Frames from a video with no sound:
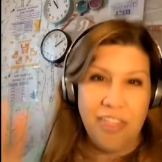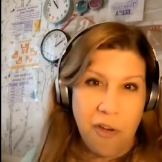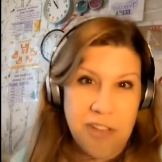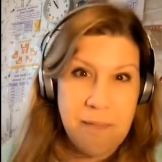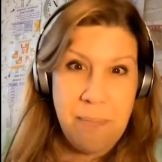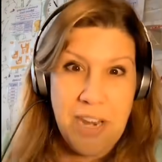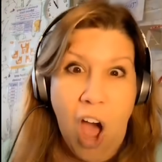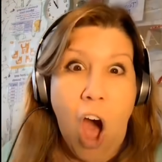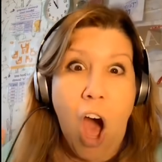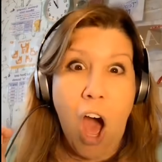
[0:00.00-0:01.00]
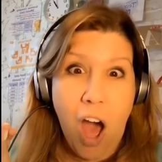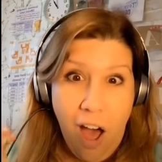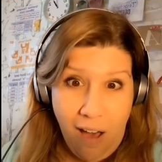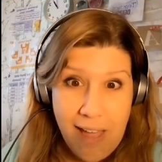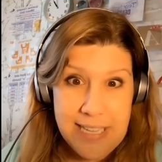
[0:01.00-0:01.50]
Those have been
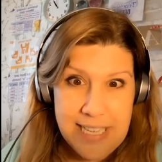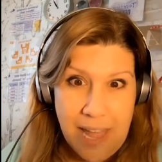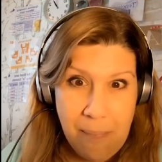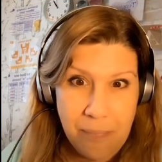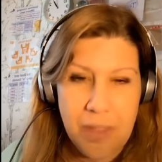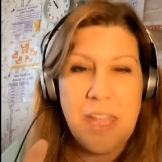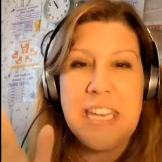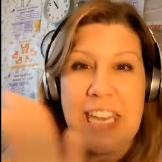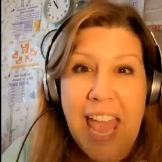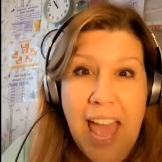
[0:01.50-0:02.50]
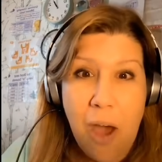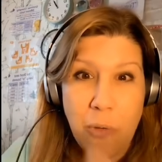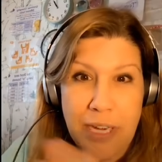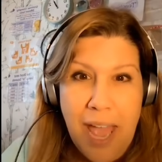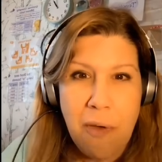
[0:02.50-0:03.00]
awesome.
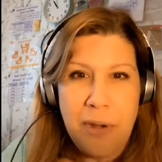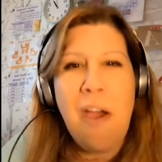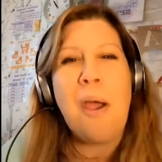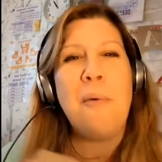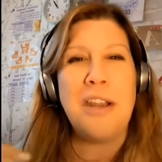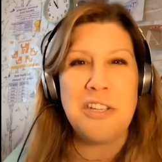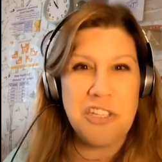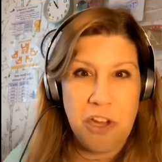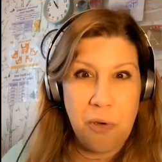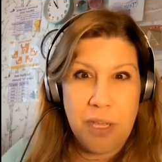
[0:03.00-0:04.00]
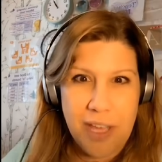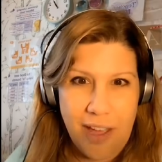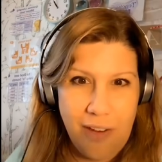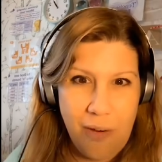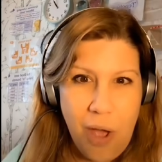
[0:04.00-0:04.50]
Now, now, now, I want to show
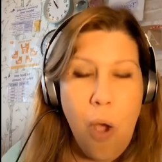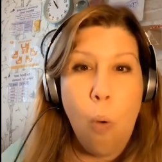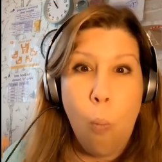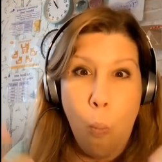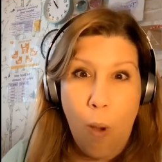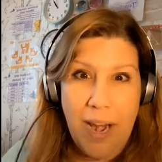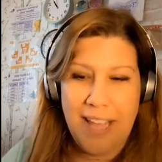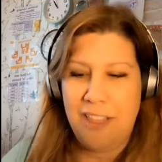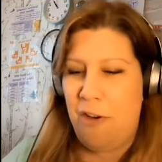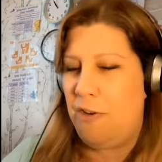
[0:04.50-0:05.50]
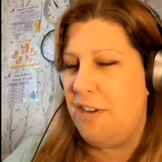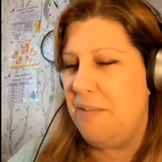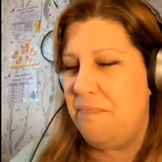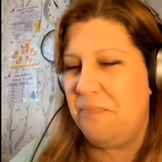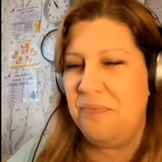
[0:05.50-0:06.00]
you what I learned.
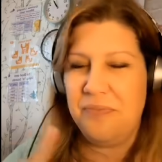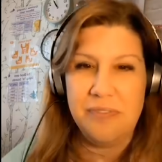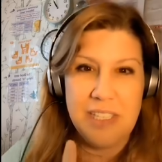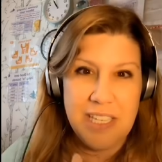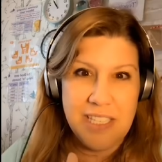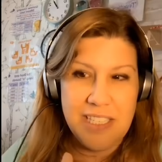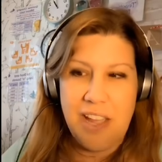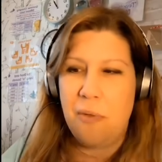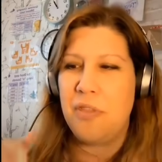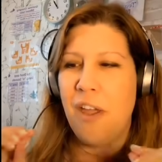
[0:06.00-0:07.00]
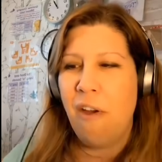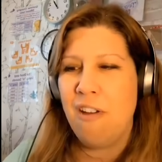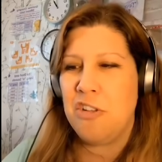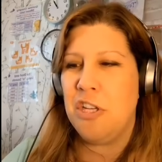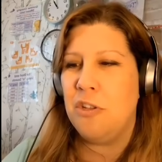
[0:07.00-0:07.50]
So there
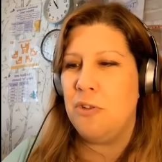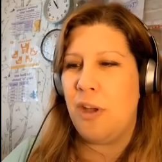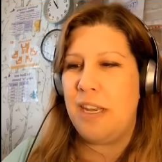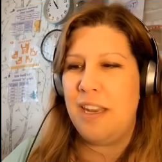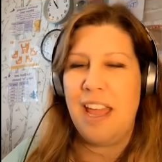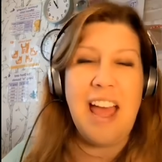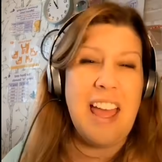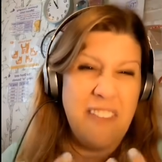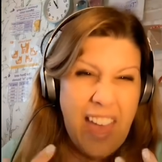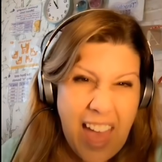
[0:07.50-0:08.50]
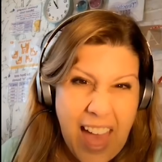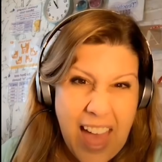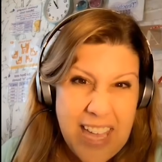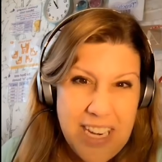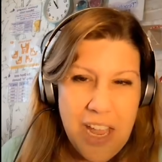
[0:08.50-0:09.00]
are children I've
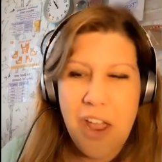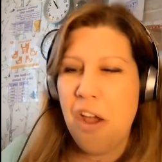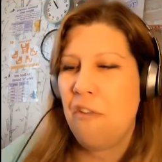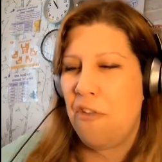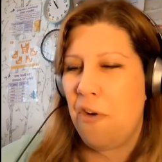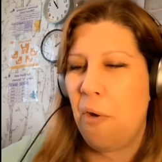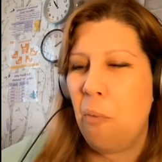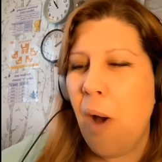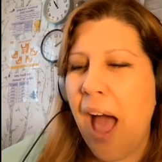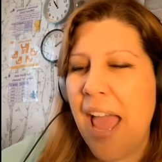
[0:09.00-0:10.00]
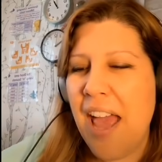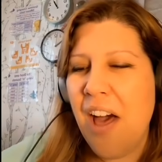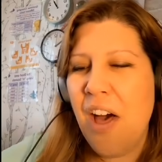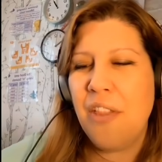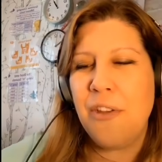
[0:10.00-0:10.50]
had for a
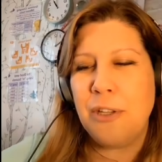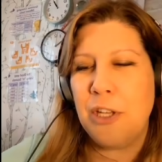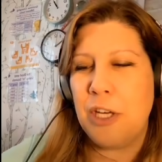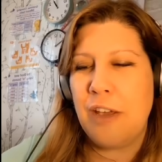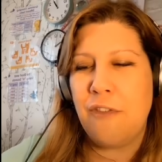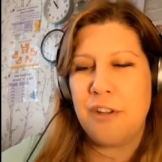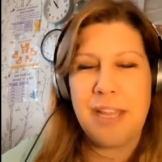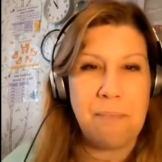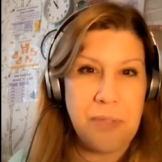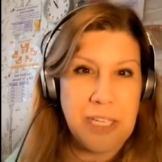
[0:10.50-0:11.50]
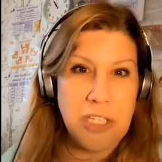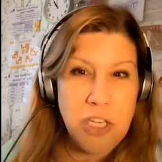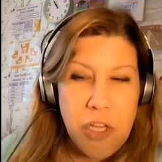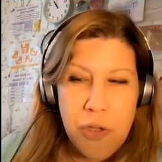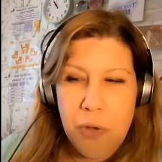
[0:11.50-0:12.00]
while. They're looking for something
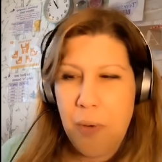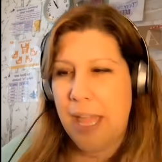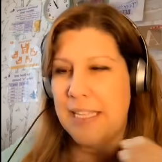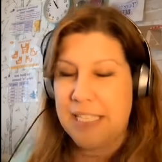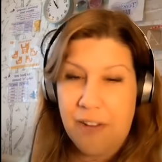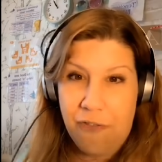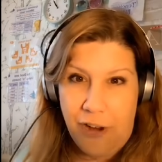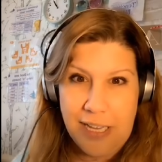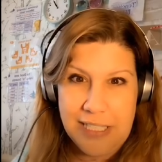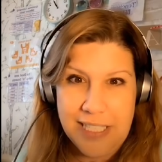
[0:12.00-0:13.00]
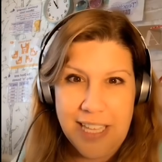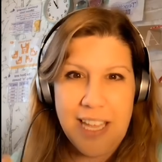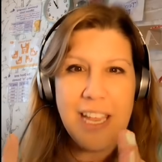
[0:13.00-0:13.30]
new and different.